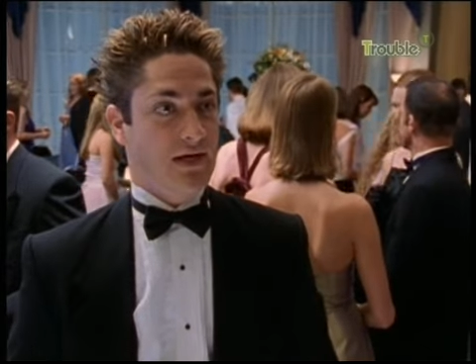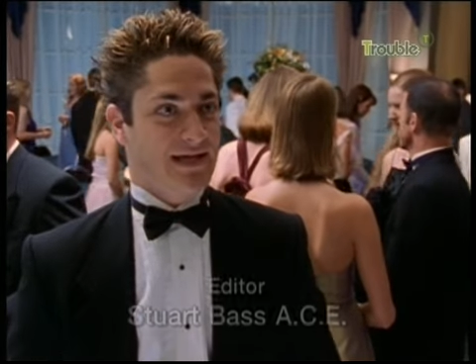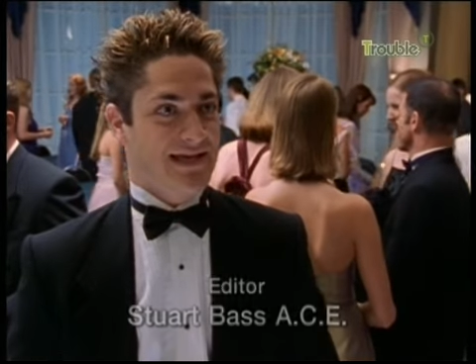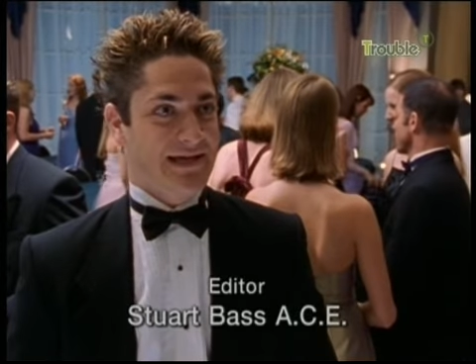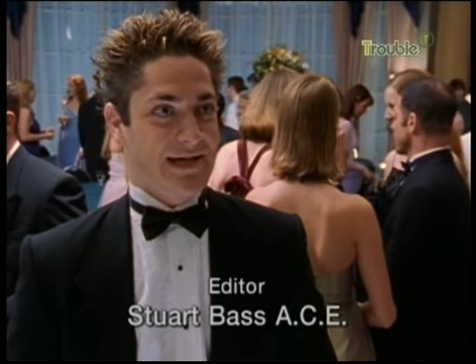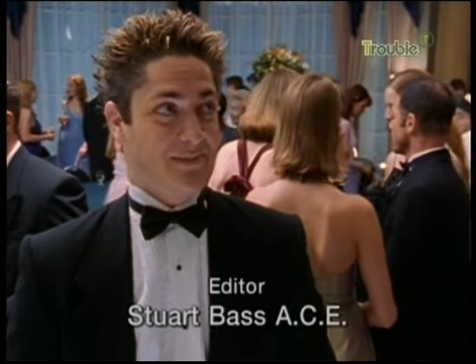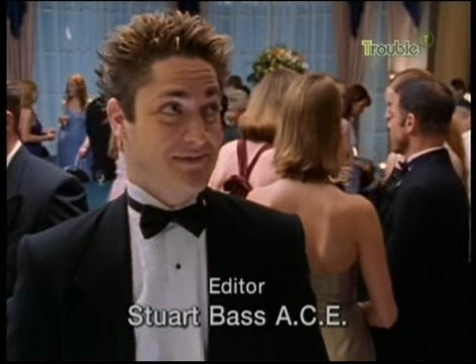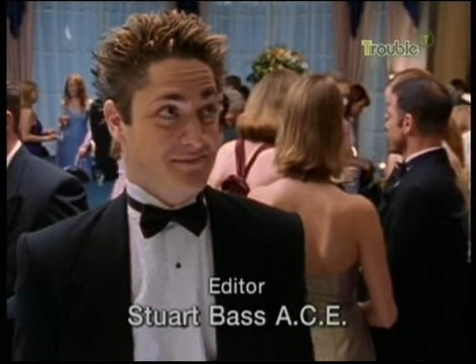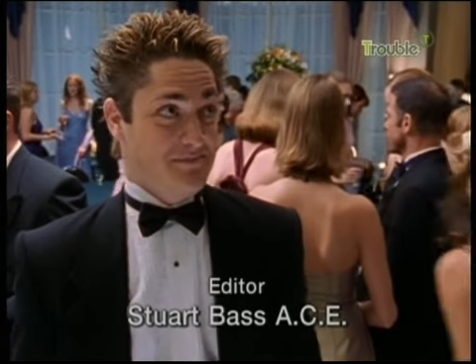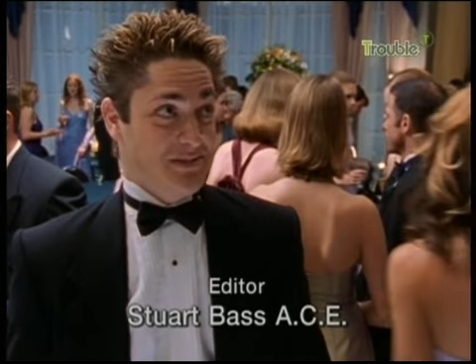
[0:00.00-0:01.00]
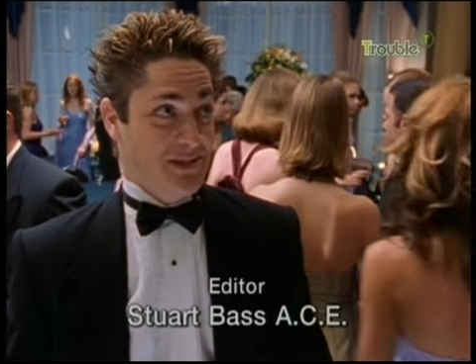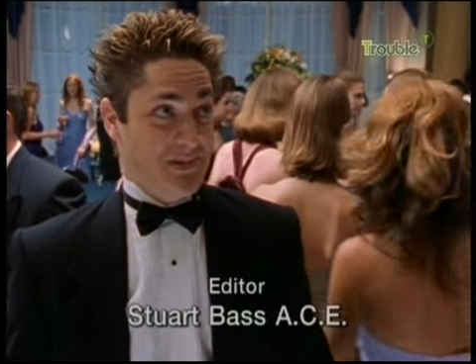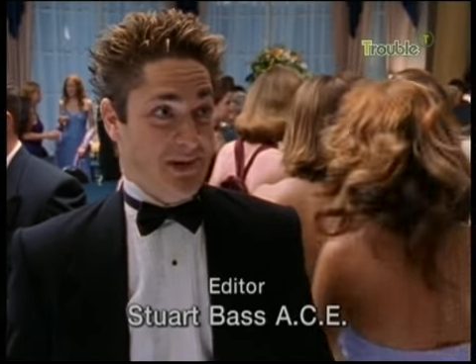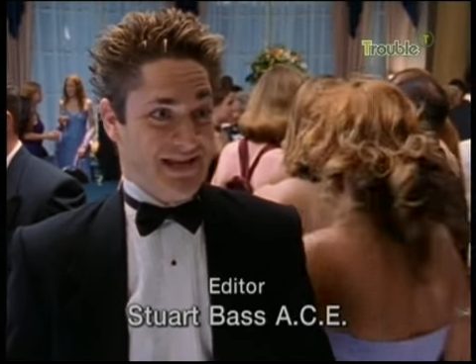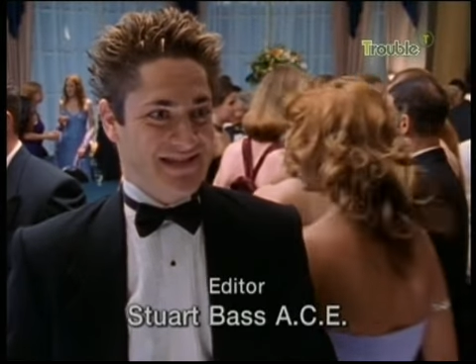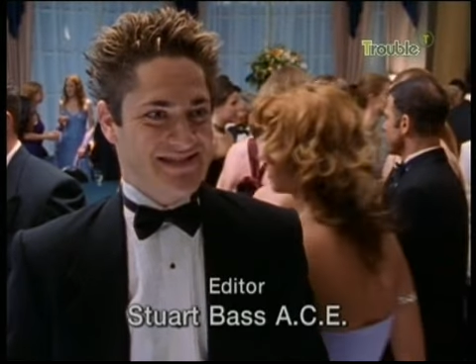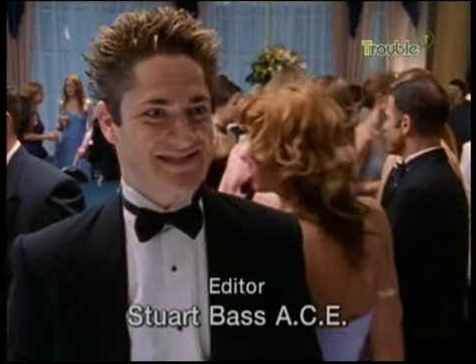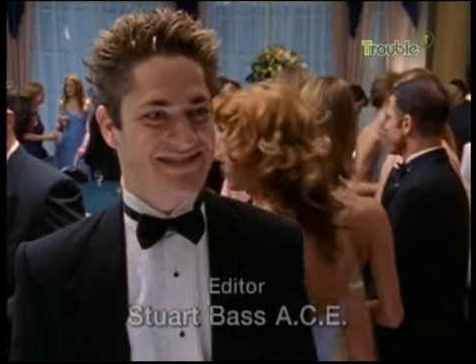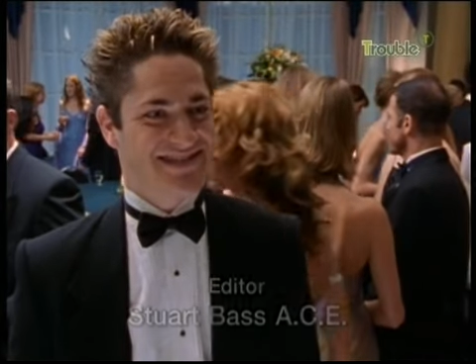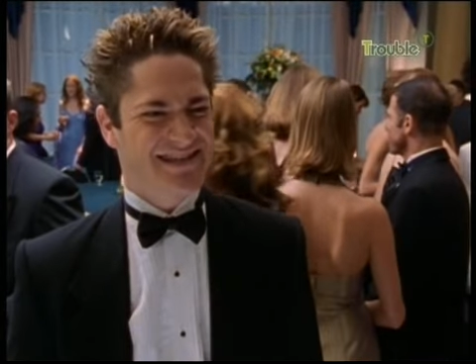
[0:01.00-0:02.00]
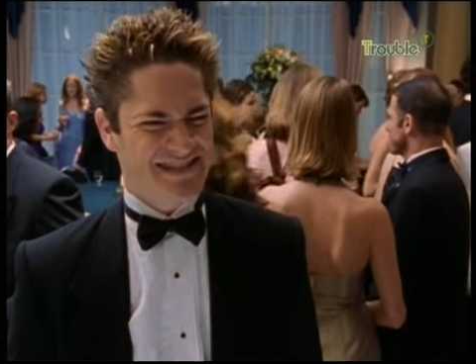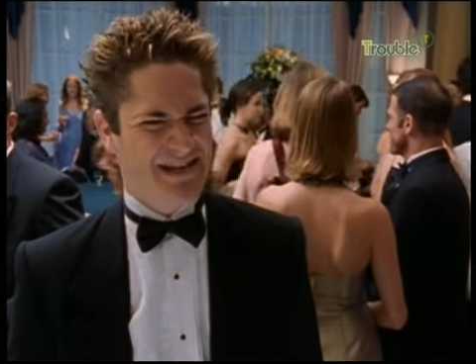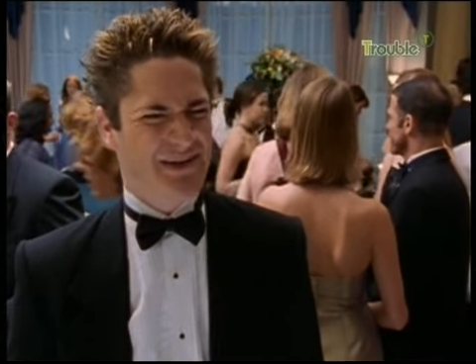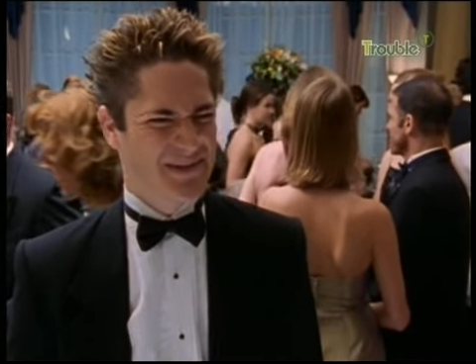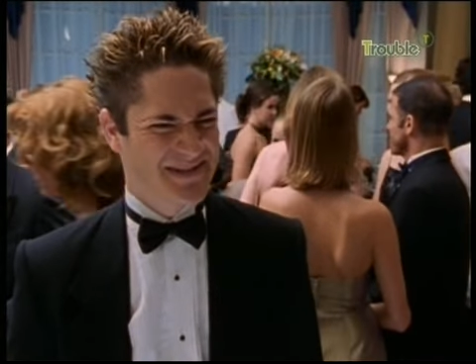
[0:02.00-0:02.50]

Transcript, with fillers: he can come to the party in his tuxedo.